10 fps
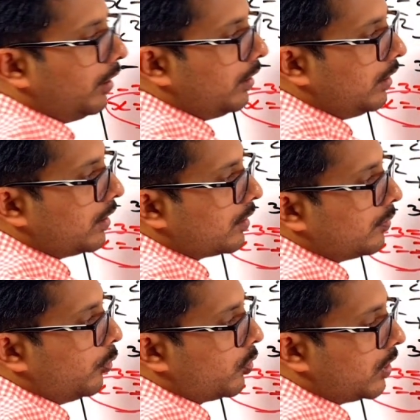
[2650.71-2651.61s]
it is
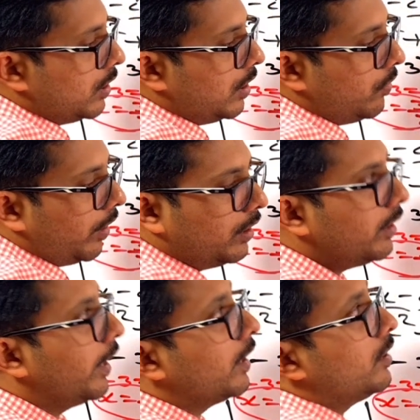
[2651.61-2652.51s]
positive and
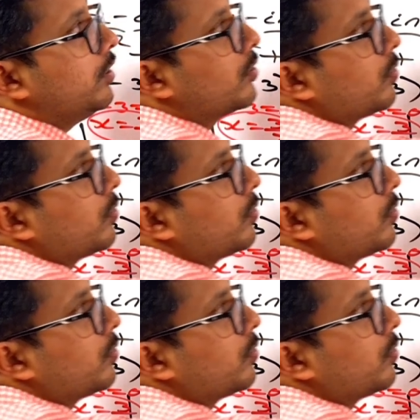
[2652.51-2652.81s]
negative.